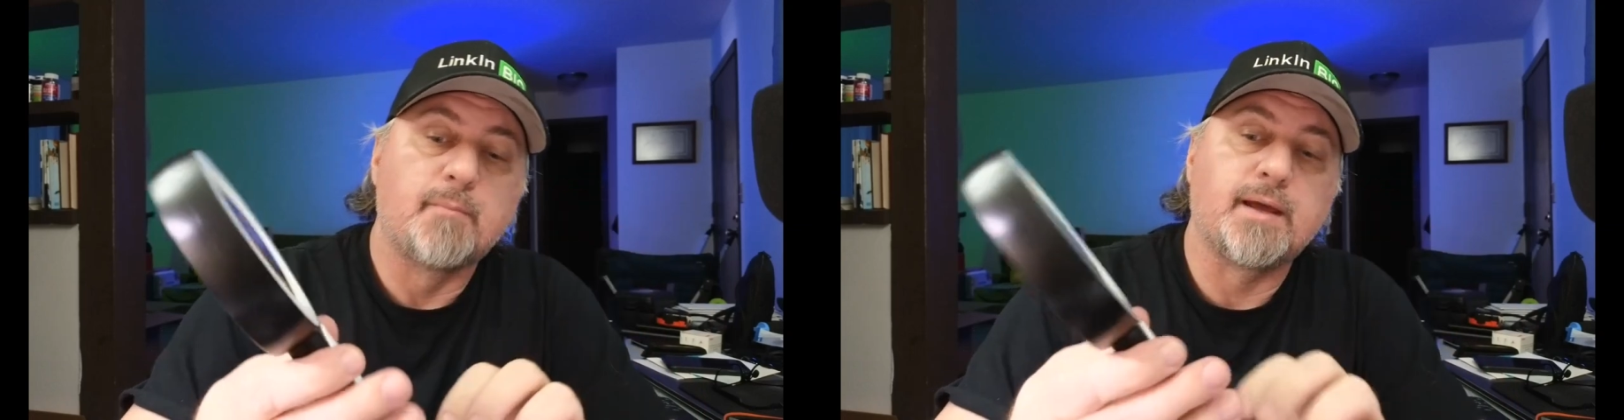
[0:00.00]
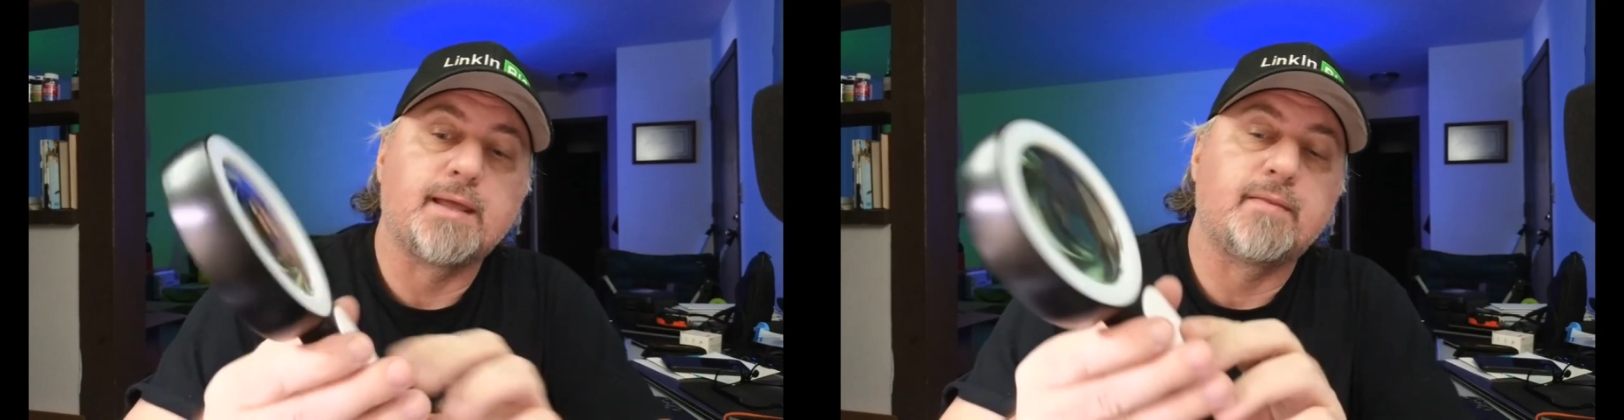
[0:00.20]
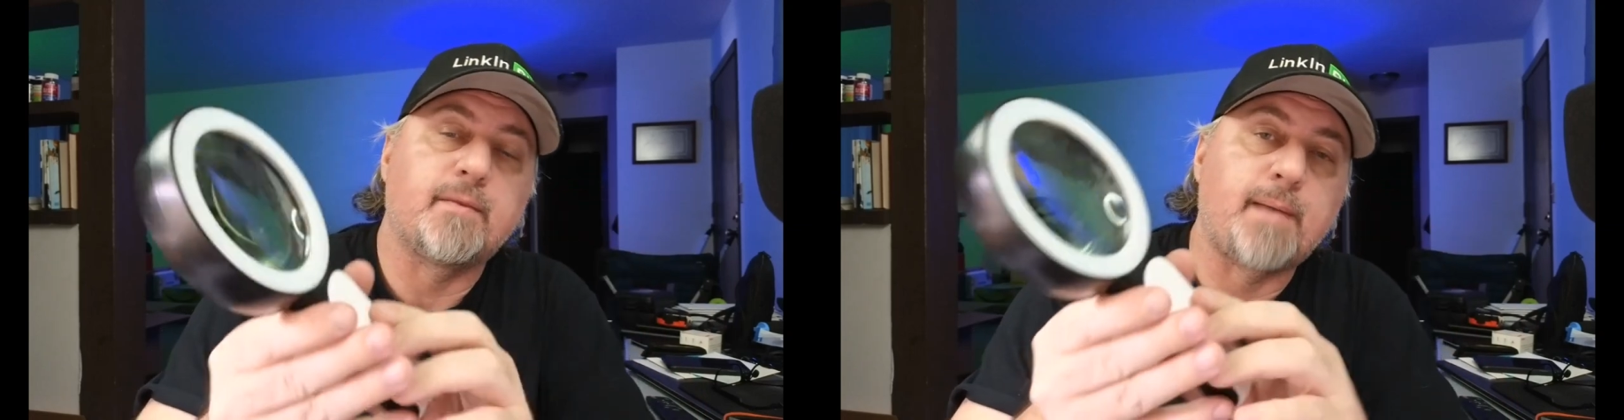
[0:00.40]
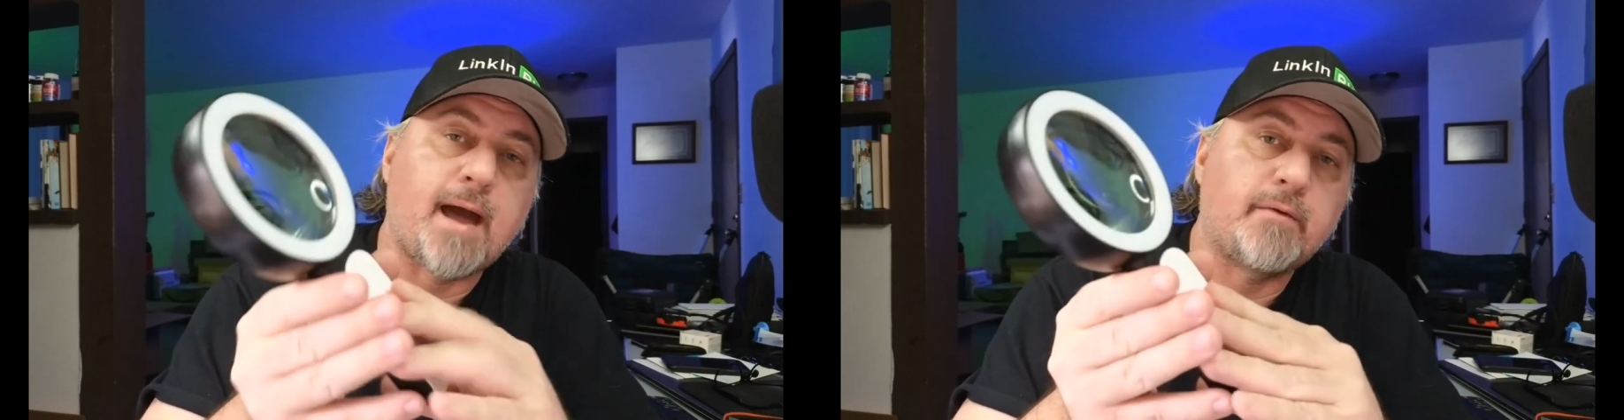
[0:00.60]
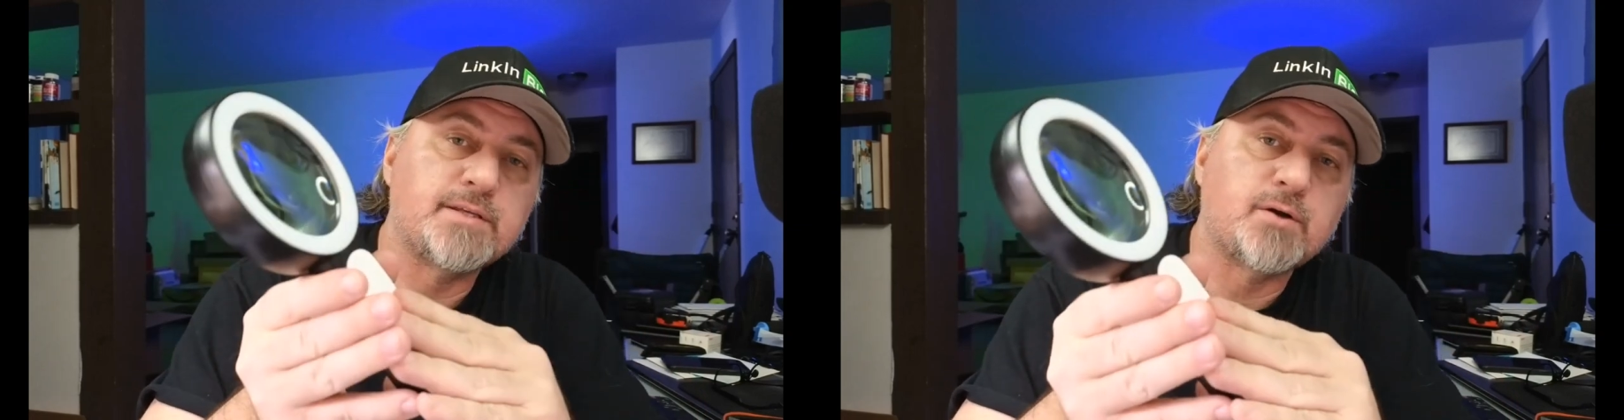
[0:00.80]
But the
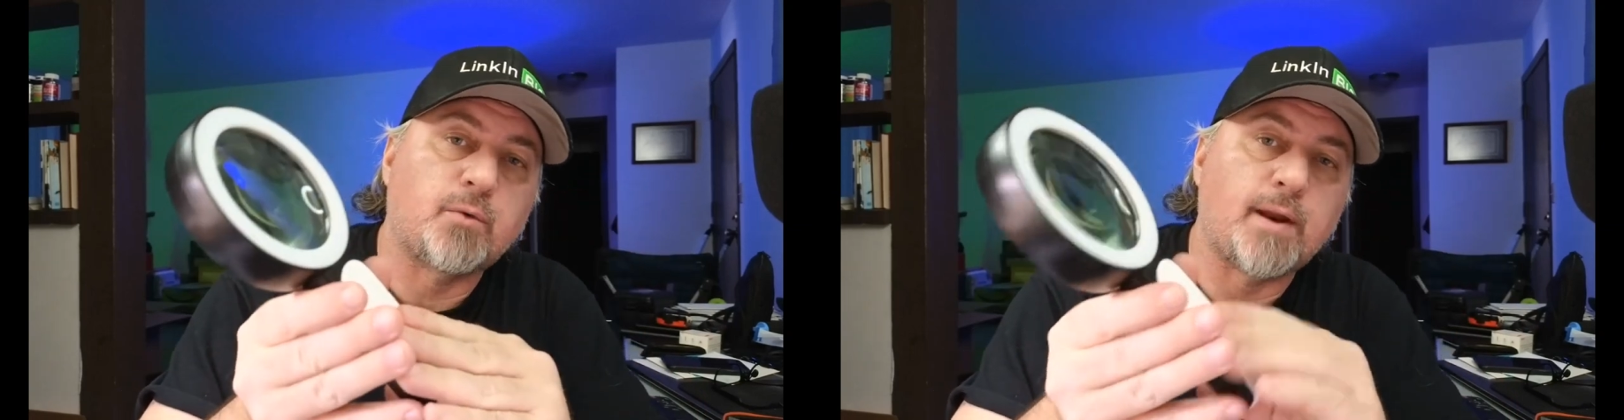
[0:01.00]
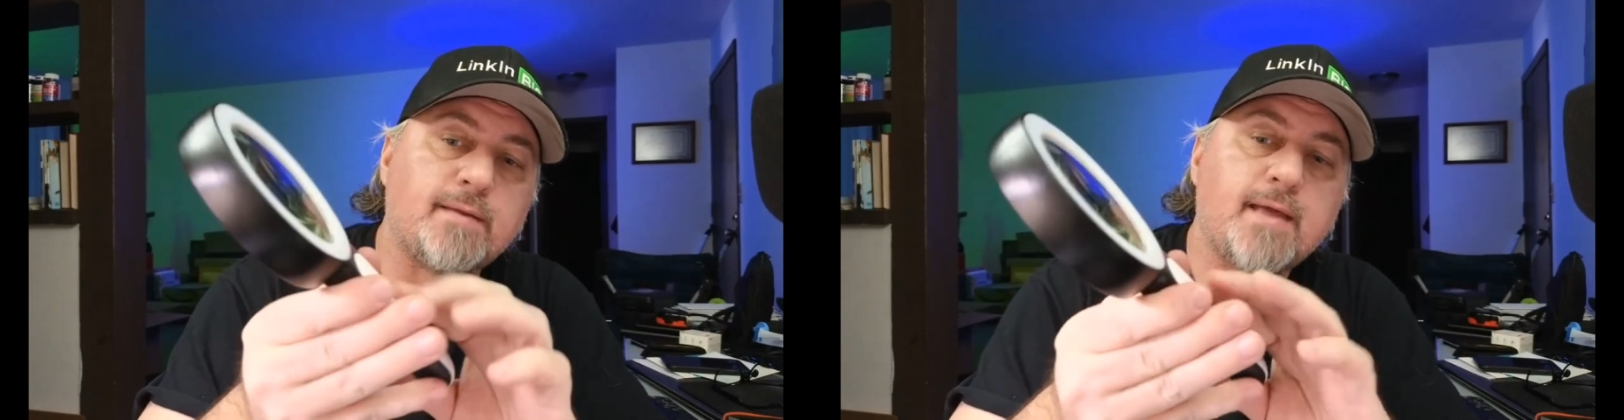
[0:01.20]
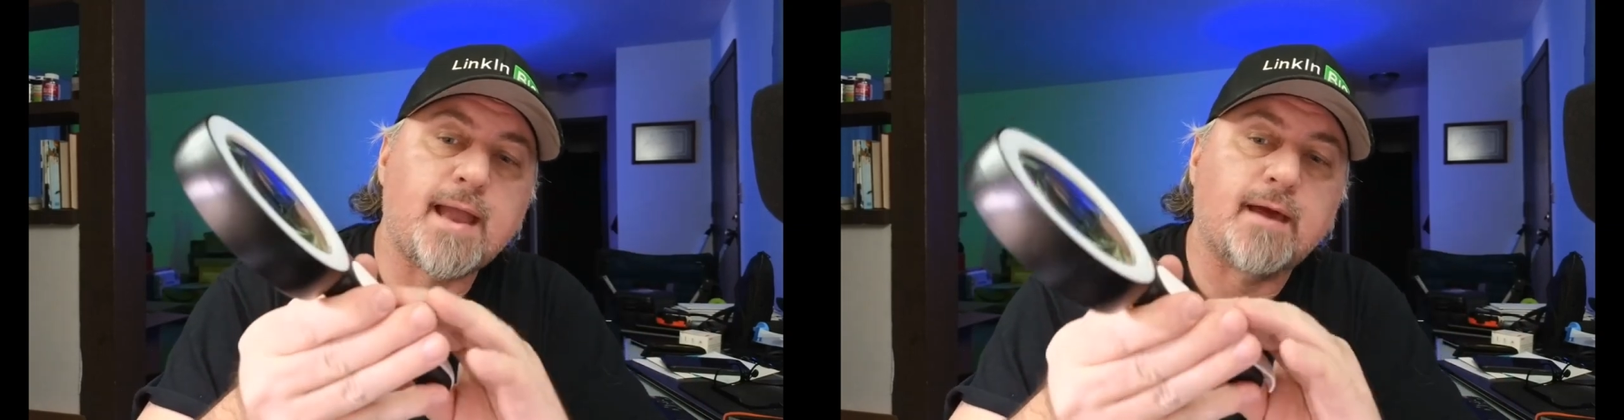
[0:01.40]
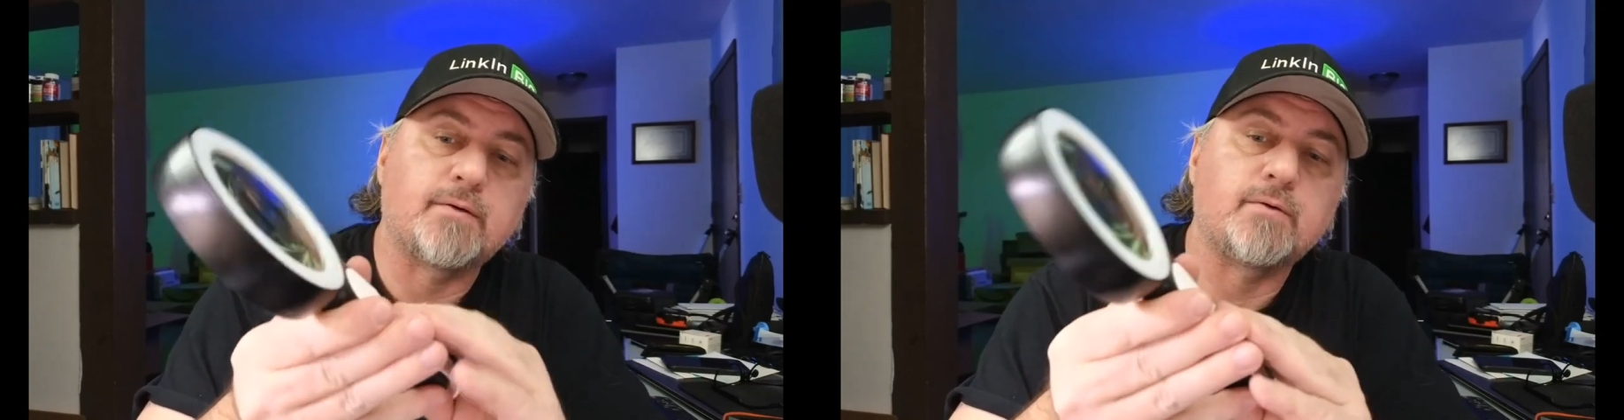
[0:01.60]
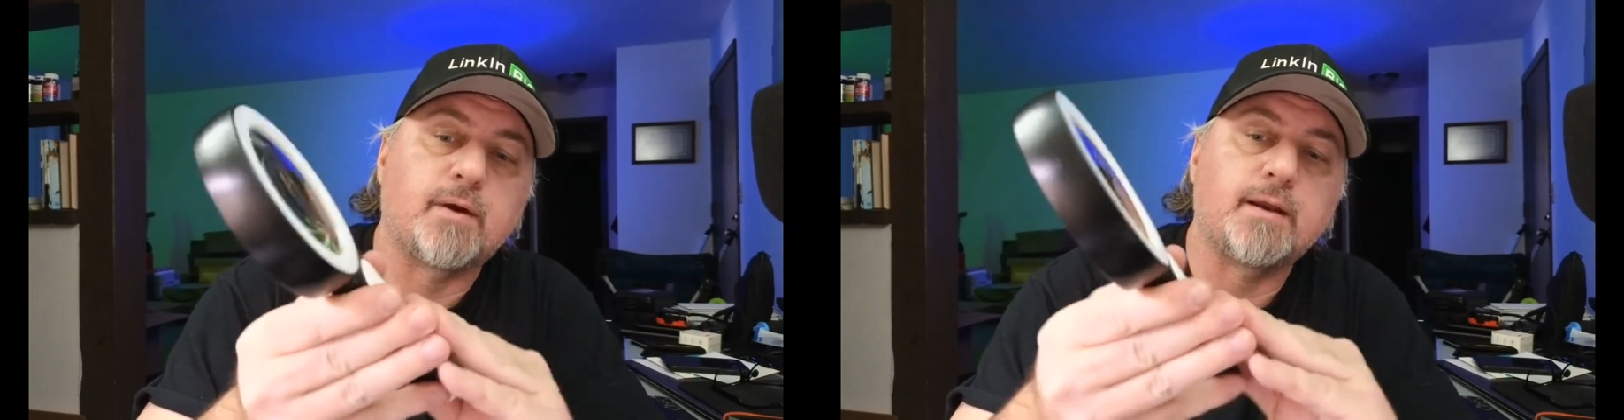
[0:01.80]
batteries go right in the
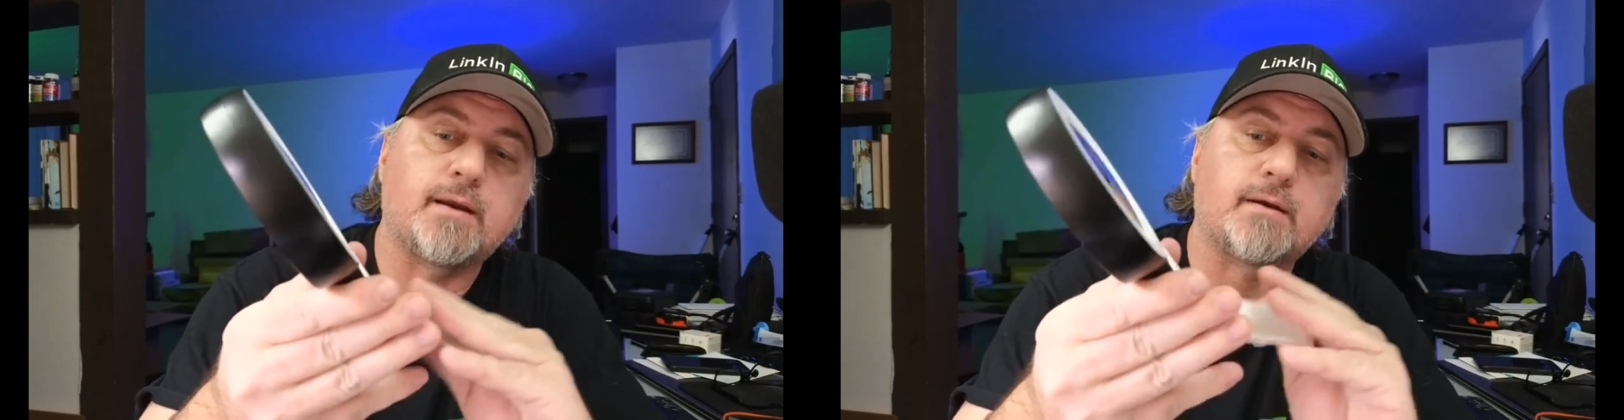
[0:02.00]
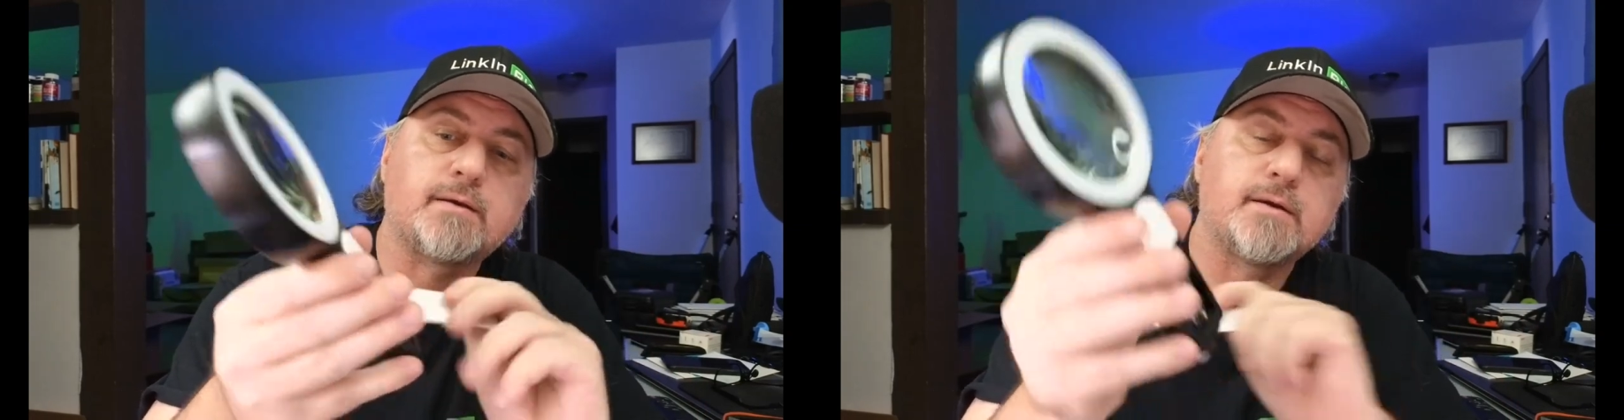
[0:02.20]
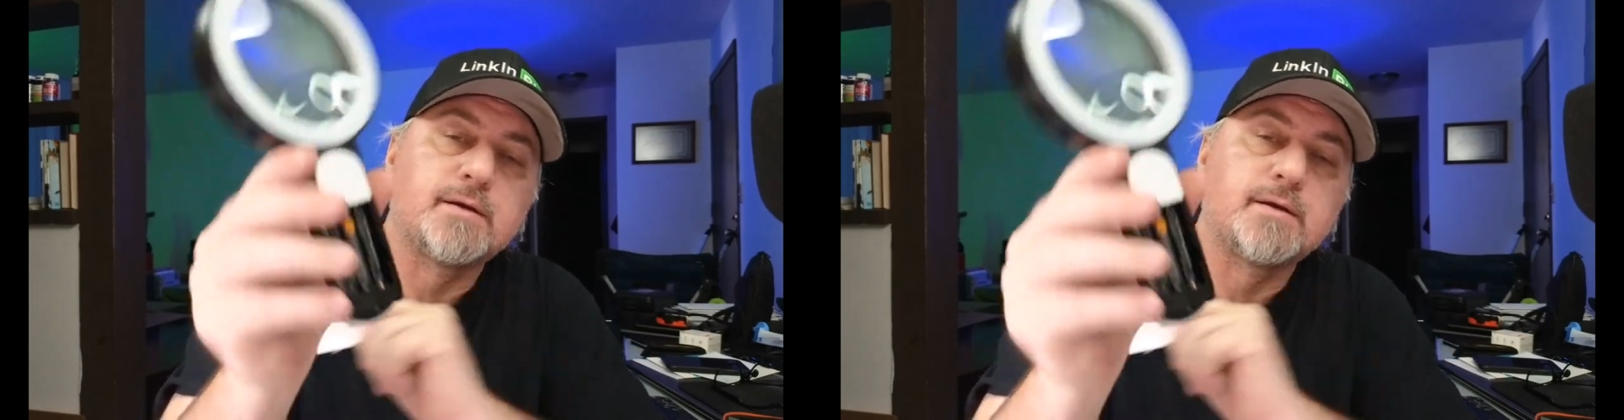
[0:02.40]
handle right here.